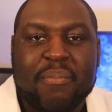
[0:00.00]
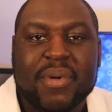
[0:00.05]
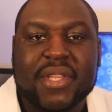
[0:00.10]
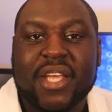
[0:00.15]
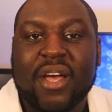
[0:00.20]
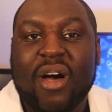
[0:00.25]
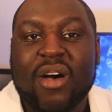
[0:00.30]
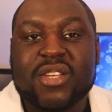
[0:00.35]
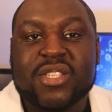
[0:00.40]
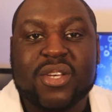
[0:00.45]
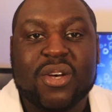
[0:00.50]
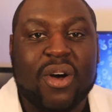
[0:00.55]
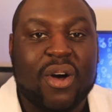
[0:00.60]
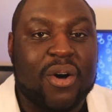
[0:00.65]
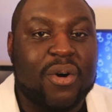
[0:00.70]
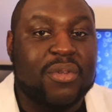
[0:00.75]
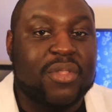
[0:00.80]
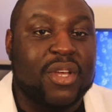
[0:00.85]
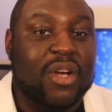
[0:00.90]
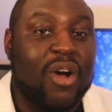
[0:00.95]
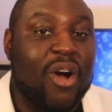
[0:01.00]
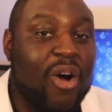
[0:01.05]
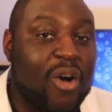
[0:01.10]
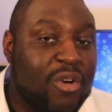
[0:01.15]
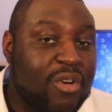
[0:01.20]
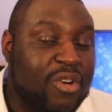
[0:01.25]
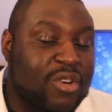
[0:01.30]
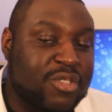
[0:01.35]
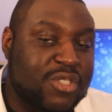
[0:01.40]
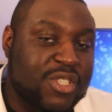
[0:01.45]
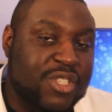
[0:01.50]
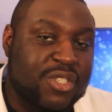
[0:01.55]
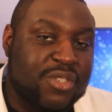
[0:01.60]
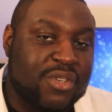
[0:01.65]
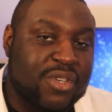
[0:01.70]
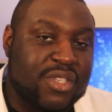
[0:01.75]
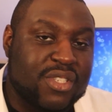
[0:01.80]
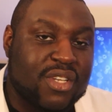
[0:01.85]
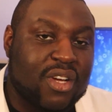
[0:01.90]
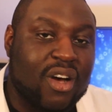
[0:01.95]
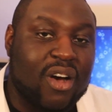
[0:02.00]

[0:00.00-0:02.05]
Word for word: but they also own their own grocery stores